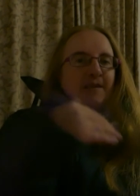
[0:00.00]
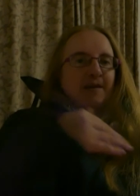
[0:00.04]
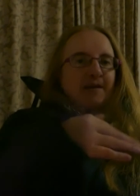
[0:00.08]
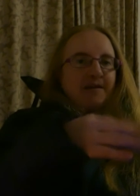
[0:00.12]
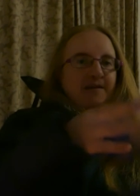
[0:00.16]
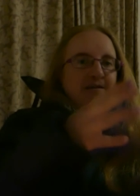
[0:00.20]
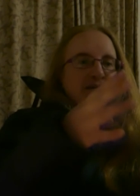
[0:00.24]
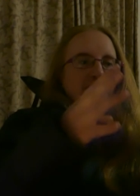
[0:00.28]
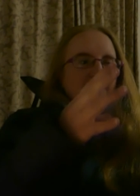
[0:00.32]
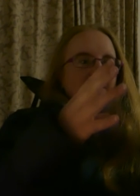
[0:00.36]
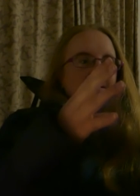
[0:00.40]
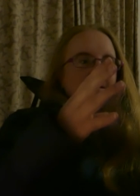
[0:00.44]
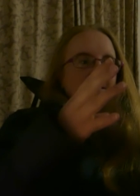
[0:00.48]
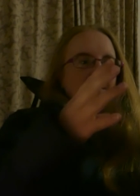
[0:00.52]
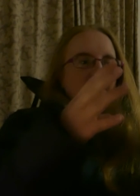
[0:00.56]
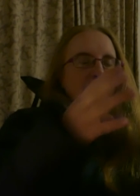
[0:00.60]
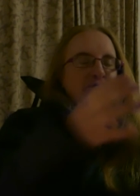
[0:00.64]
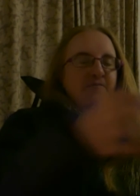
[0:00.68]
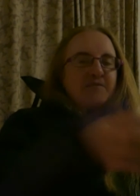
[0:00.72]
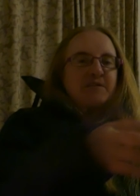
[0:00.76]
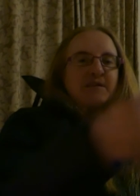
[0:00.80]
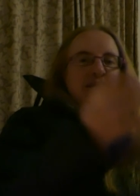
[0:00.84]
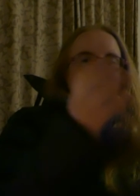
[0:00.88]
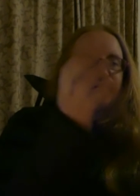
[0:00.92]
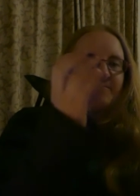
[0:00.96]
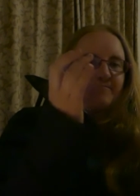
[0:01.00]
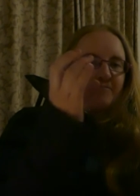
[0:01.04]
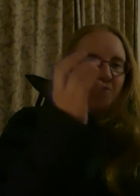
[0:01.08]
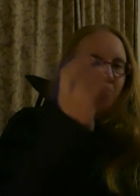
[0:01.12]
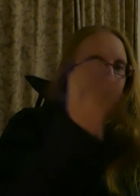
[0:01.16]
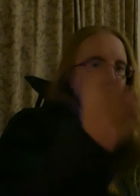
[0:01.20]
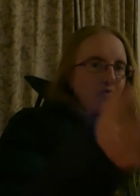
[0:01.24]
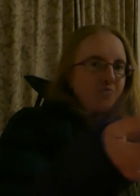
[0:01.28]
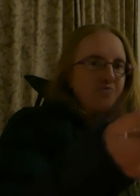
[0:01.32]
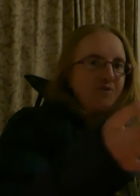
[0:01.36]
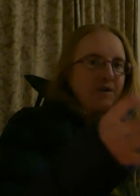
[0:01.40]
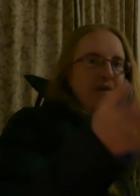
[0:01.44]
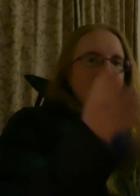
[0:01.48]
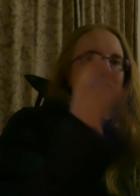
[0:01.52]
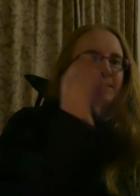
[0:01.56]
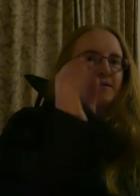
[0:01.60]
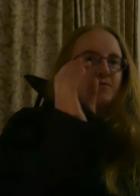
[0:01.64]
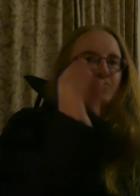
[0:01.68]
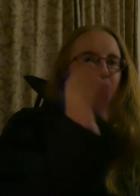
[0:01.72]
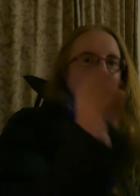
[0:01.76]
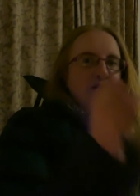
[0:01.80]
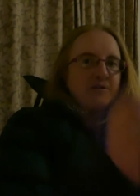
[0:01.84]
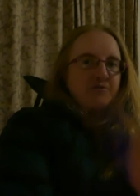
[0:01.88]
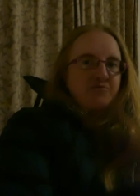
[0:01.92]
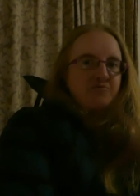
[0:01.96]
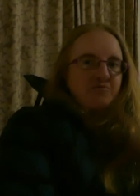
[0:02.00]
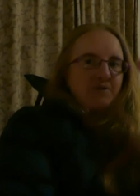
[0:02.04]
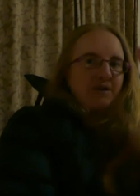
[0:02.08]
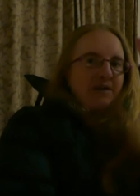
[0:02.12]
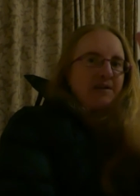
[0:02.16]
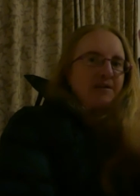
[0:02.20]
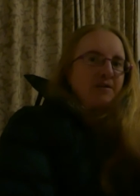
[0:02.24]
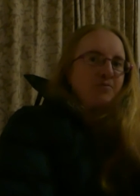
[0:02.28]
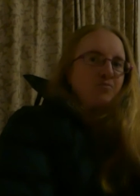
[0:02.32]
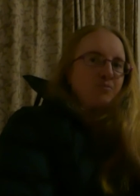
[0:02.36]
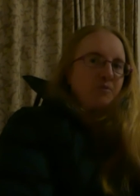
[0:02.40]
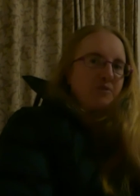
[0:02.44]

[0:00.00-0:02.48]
Like, if you see more craters within craters